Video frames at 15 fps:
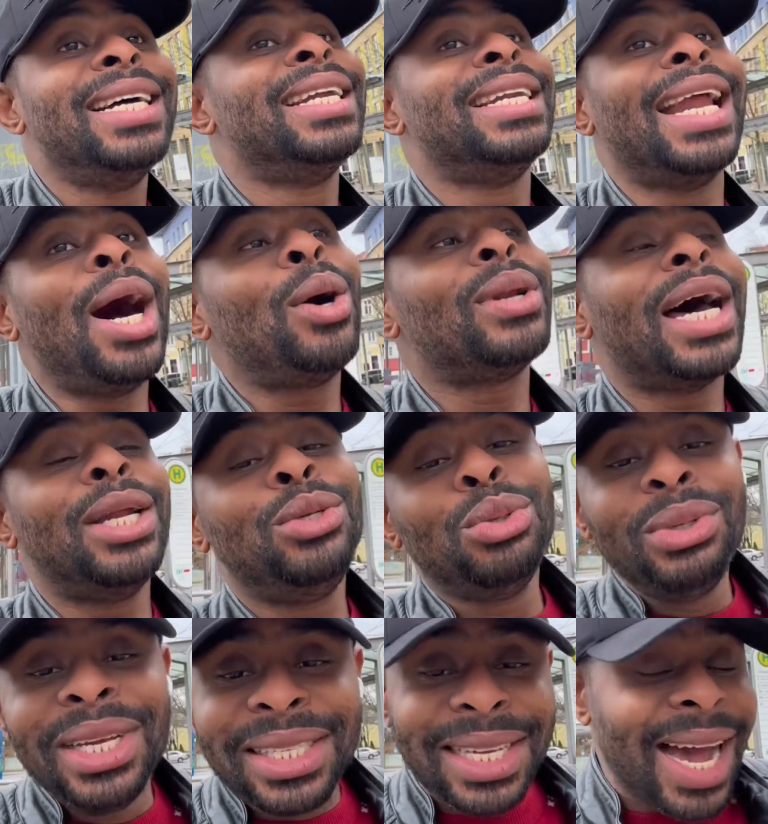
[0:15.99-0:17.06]
Now I
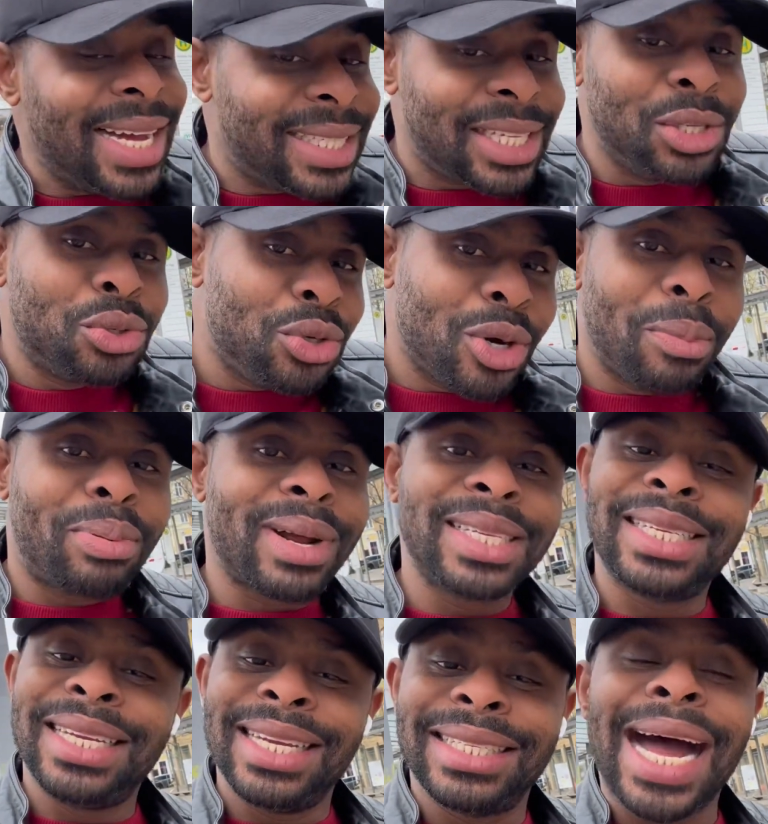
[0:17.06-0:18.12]
do this kind of thing to your
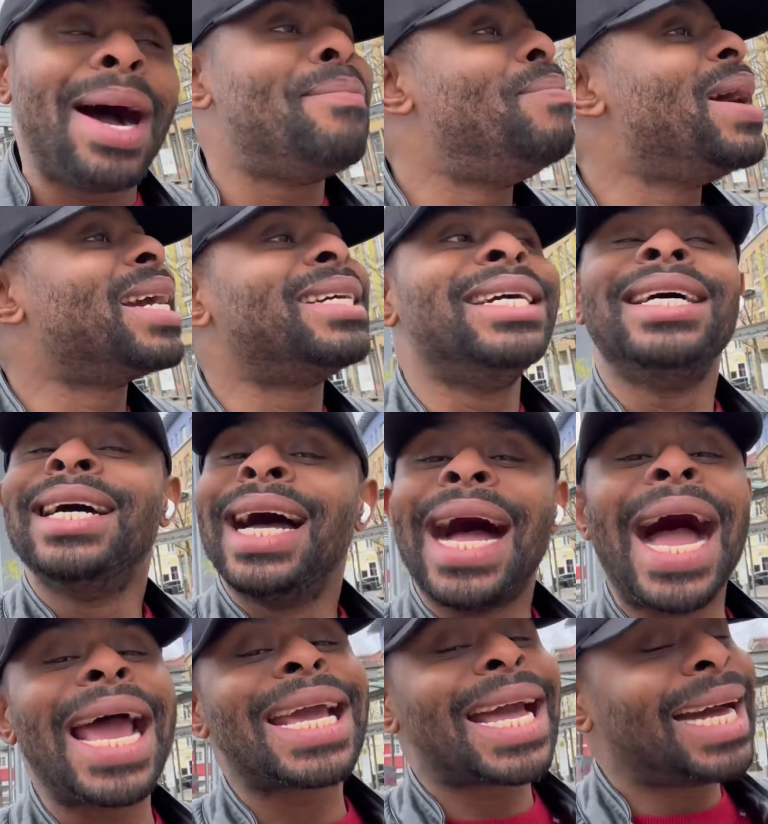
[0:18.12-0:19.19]
president. I beg,
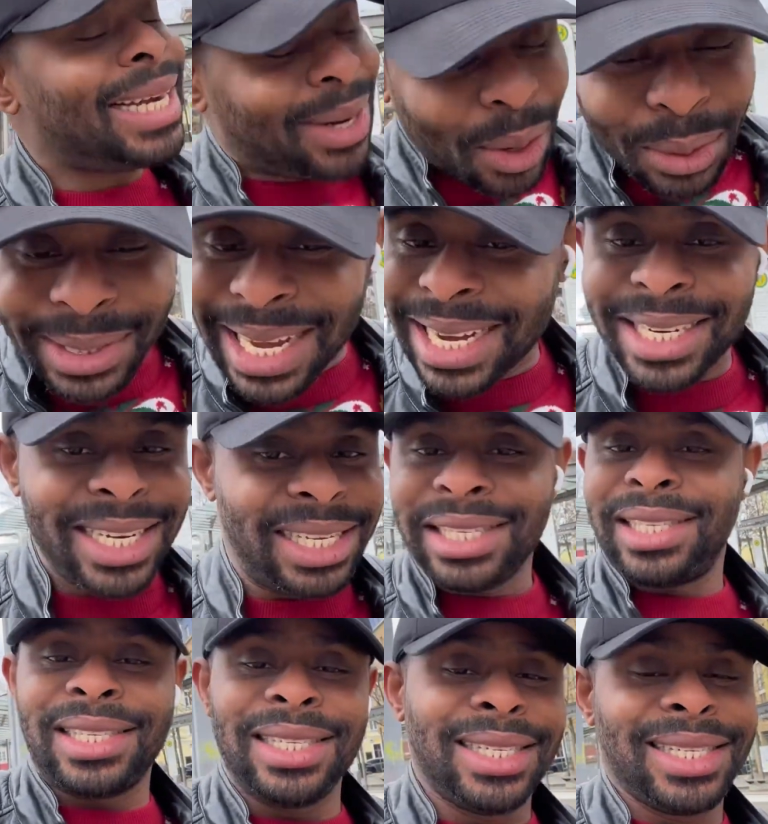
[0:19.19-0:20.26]
I cannot take
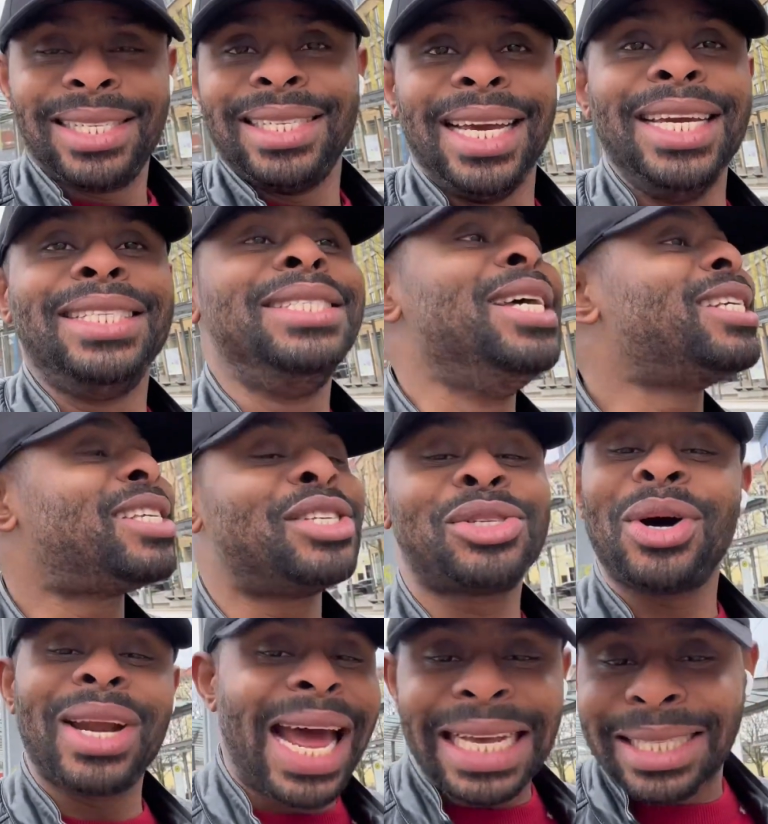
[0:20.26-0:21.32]
this. This is
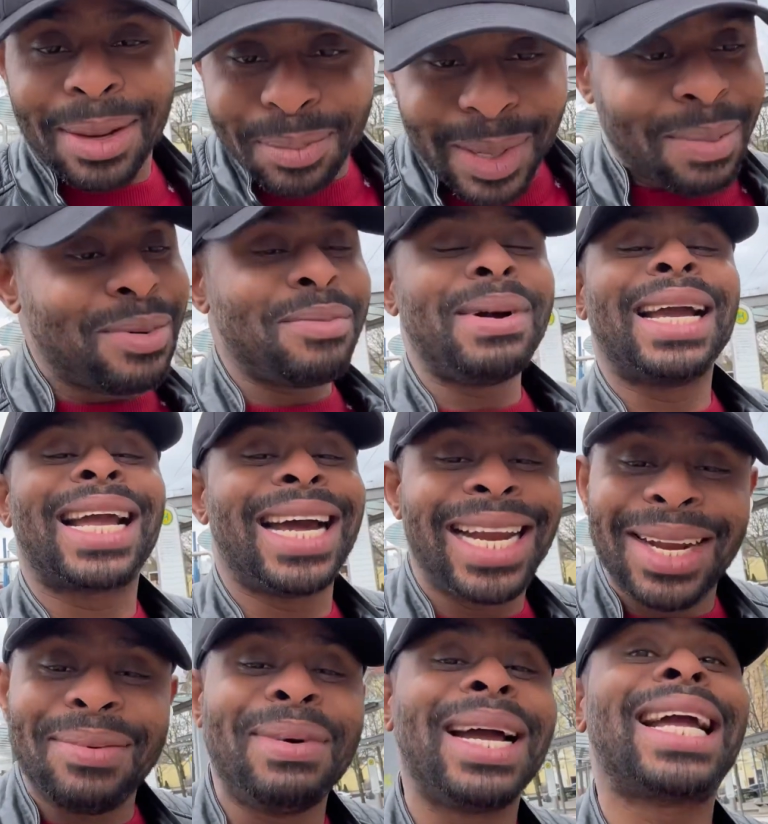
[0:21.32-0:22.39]
unacceptable, my
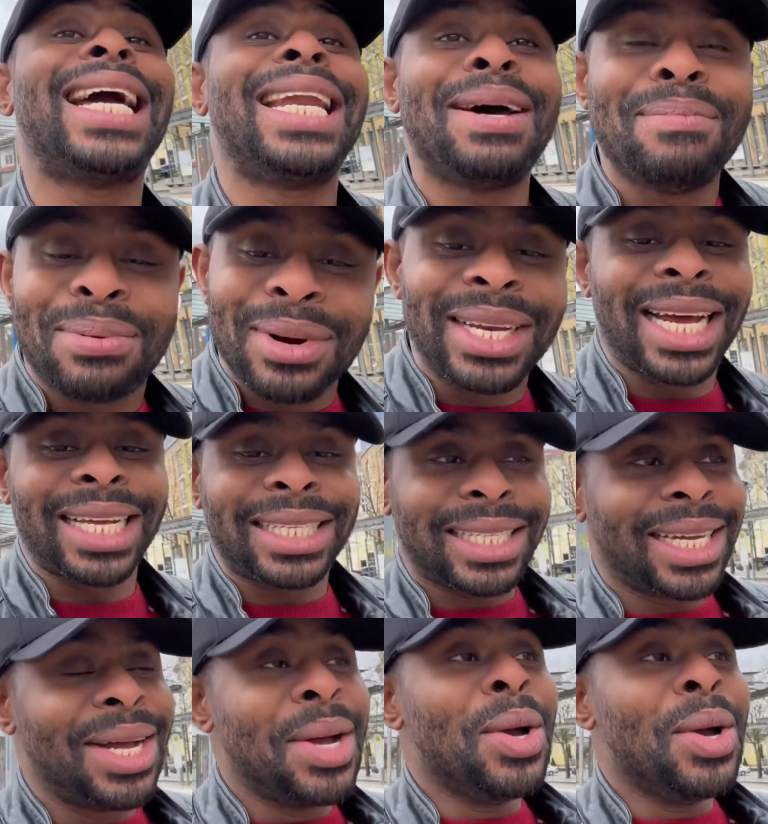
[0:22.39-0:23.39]
Ghana brothers.